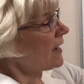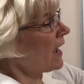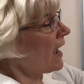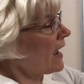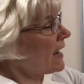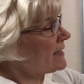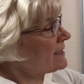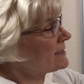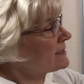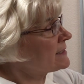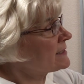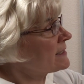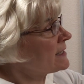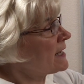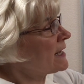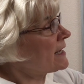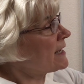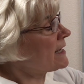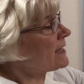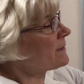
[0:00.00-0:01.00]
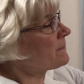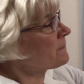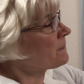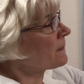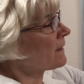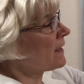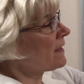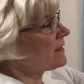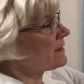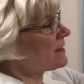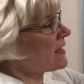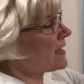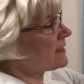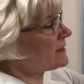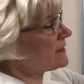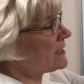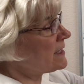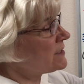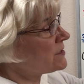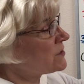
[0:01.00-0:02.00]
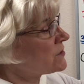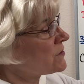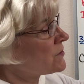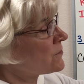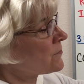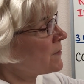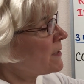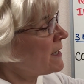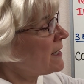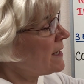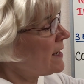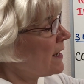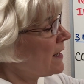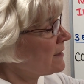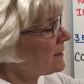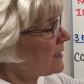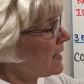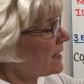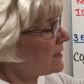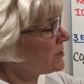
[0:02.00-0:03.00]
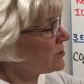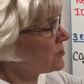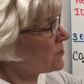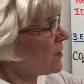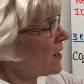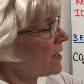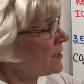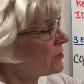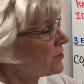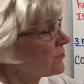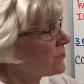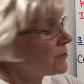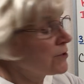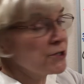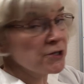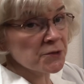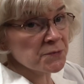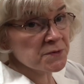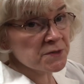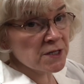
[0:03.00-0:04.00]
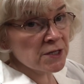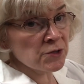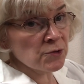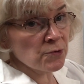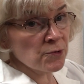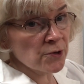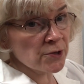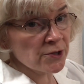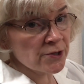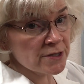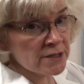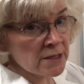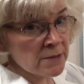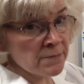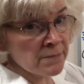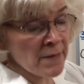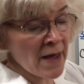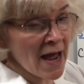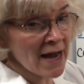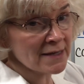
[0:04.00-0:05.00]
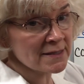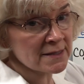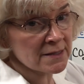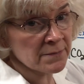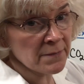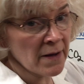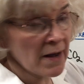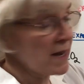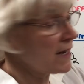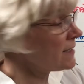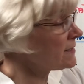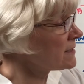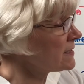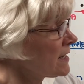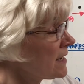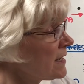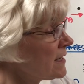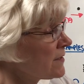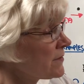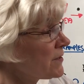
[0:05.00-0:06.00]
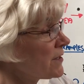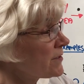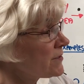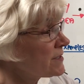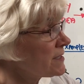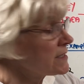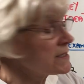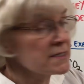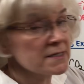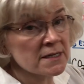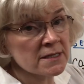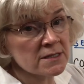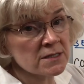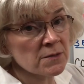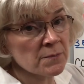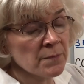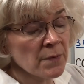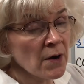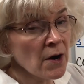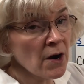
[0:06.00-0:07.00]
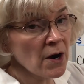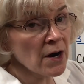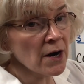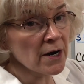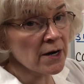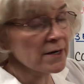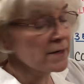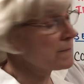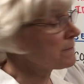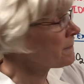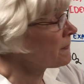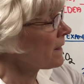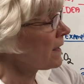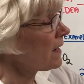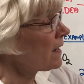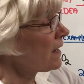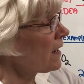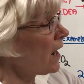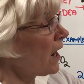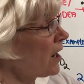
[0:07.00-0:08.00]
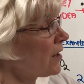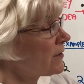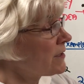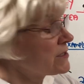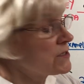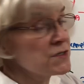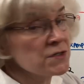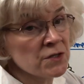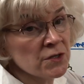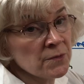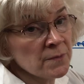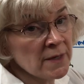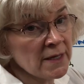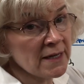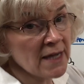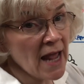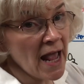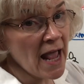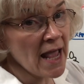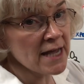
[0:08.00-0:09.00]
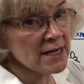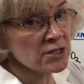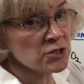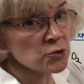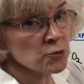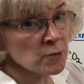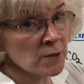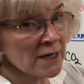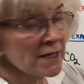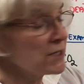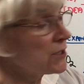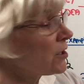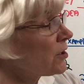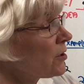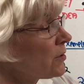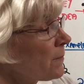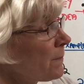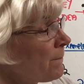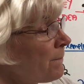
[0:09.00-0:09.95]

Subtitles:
I see that these 3 electron groups, in order to maximize their distance apart, are assuming a trigonal